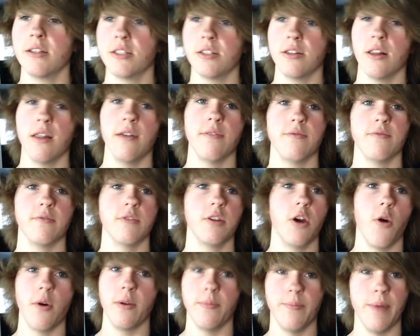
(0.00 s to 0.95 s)
just love
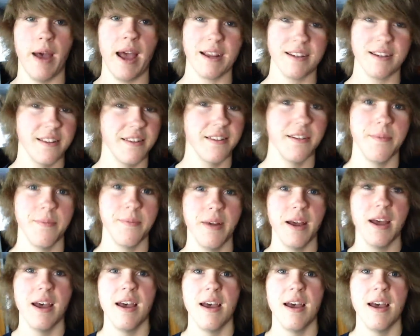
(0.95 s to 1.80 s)
going back to them,